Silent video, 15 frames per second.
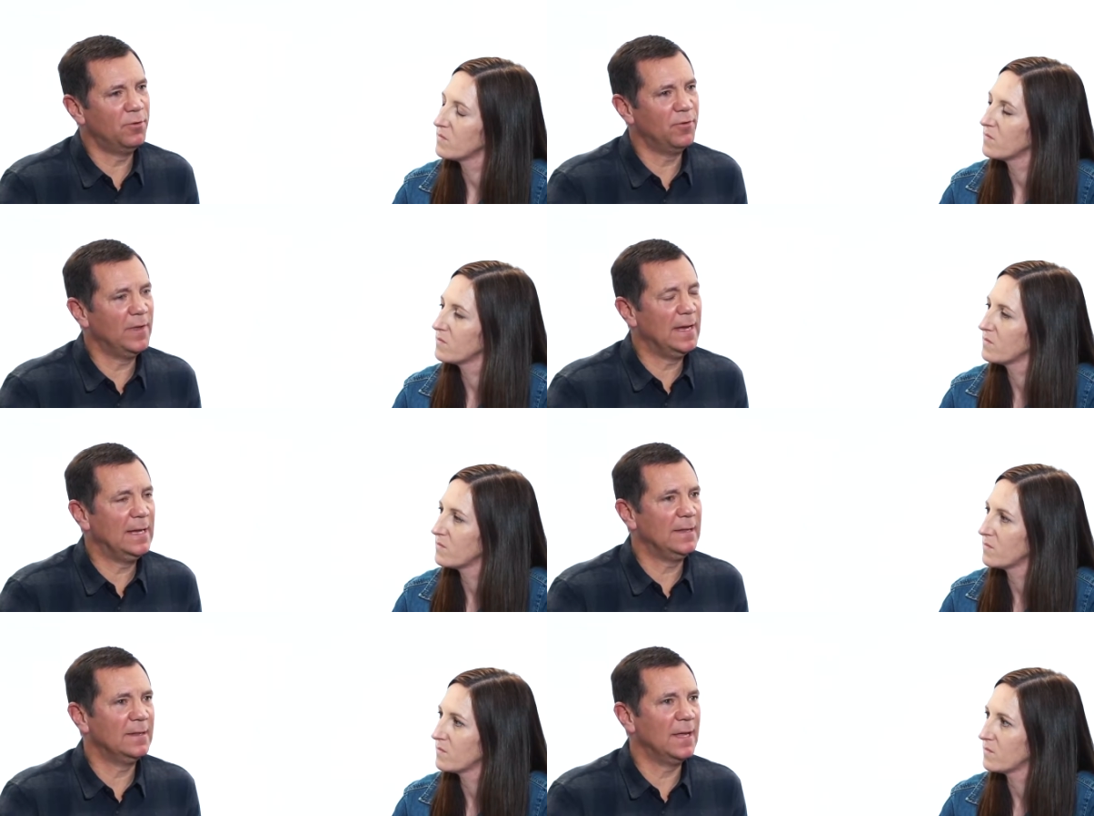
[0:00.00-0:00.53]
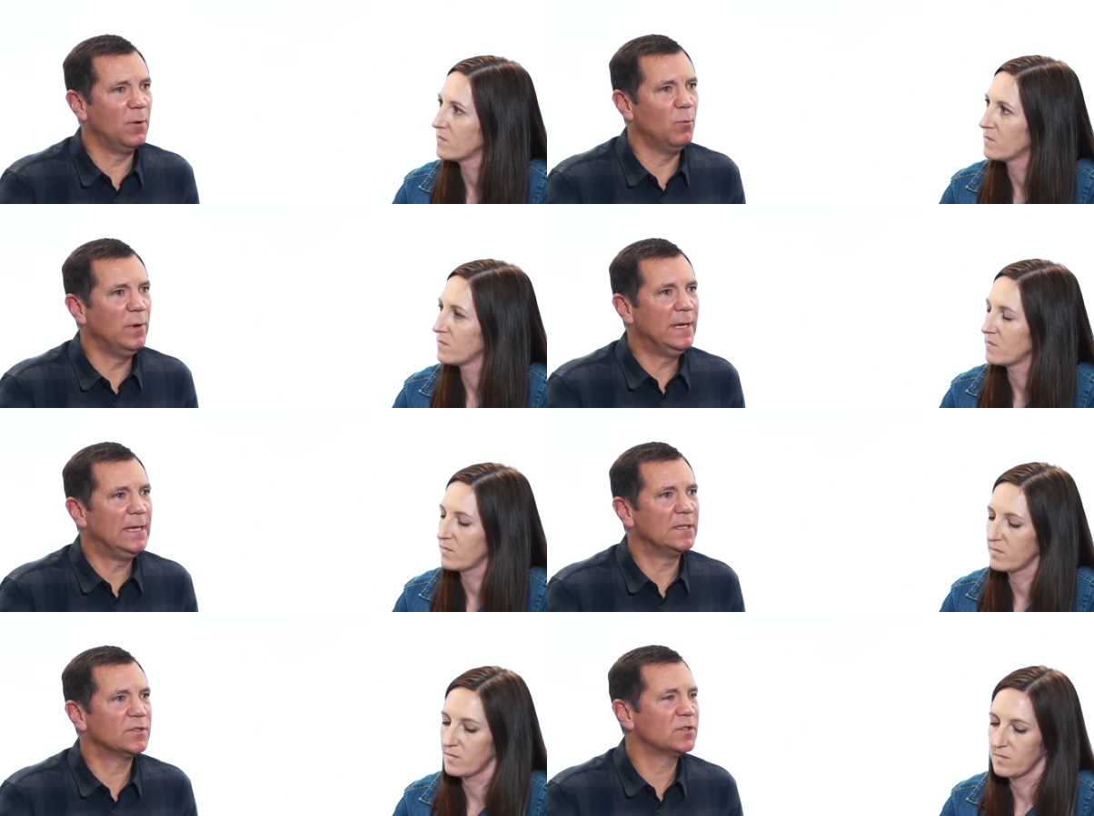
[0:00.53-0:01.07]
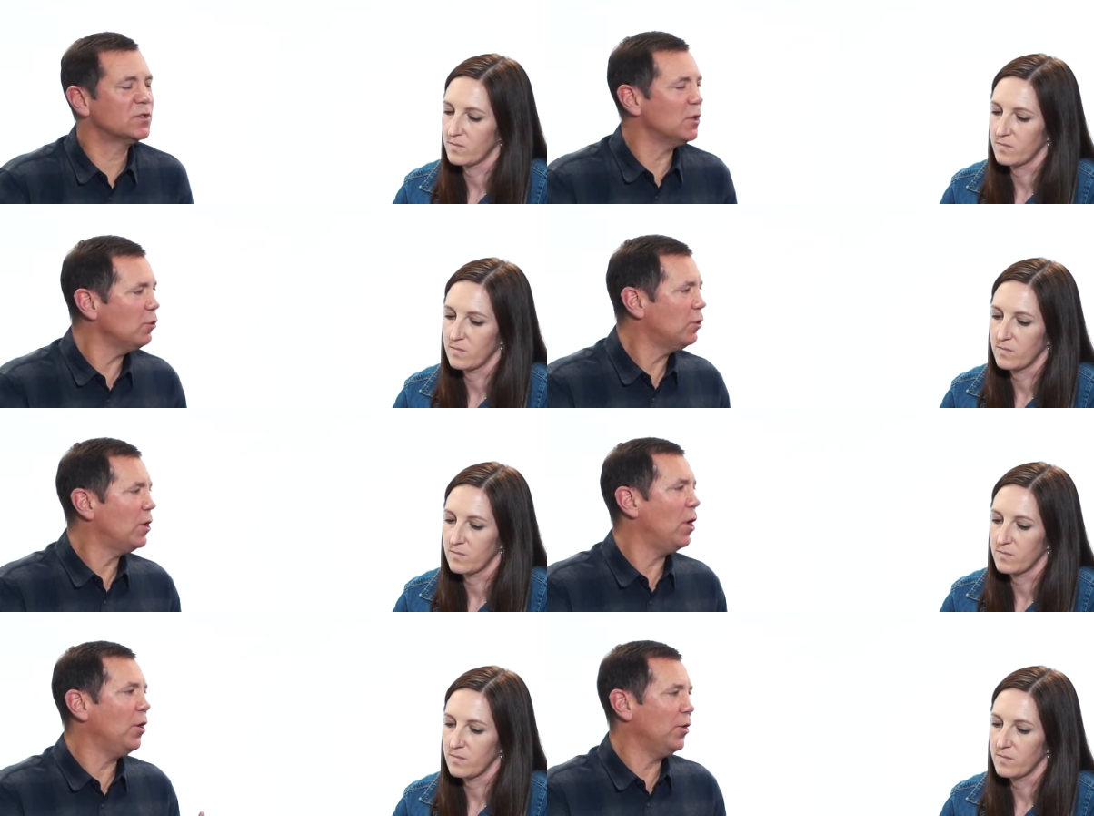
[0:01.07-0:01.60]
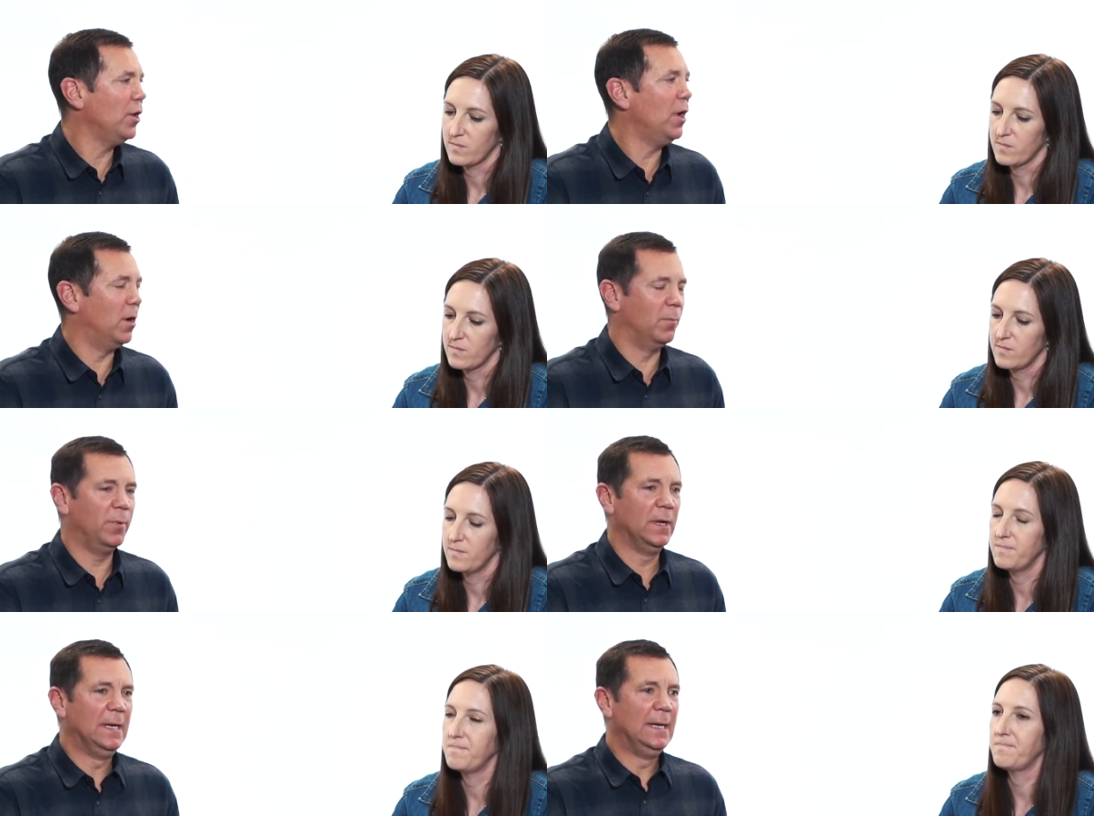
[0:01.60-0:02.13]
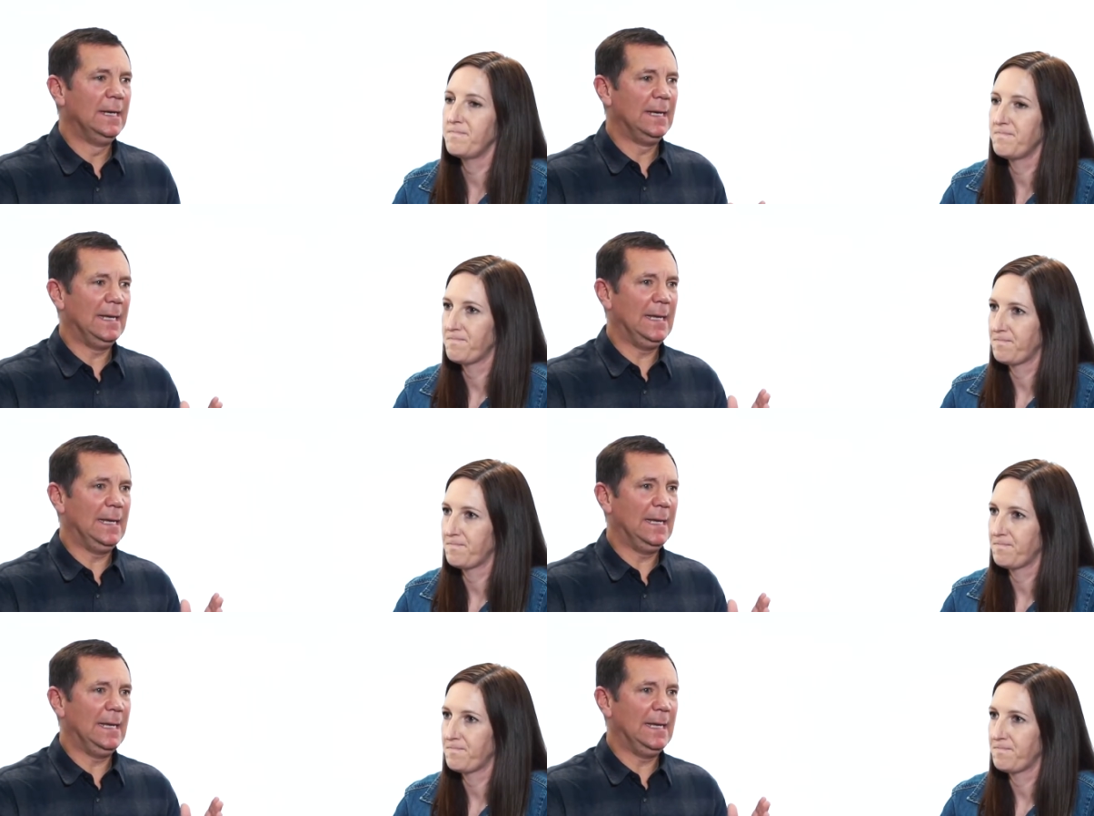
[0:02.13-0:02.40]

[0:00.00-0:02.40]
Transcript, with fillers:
Speaker 1: think that we get so caught up mm.